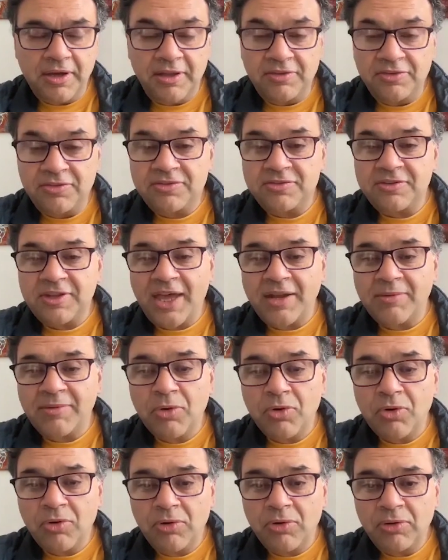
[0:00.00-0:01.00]

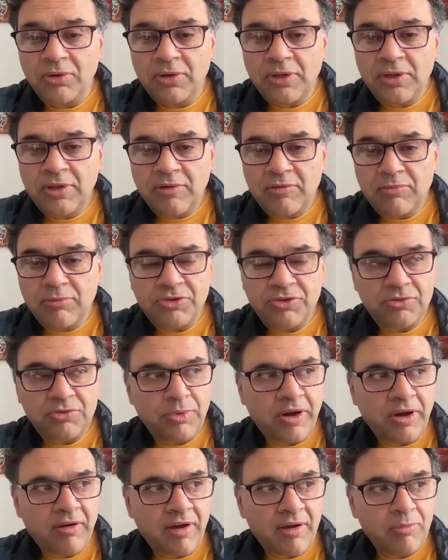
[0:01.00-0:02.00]
Stanmore,
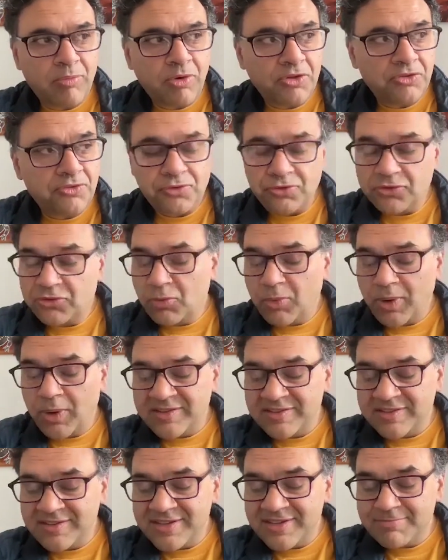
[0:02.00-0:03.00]
where I was for
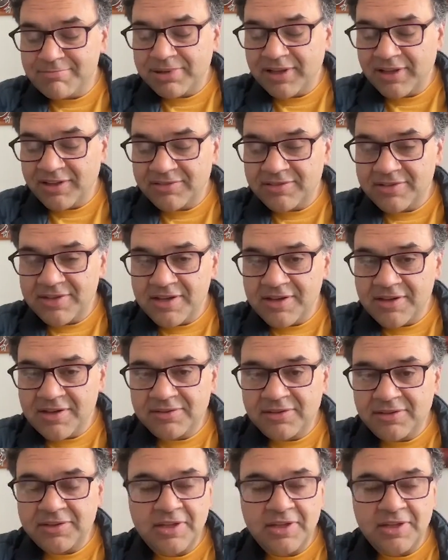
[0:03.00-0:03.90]
20 plus years.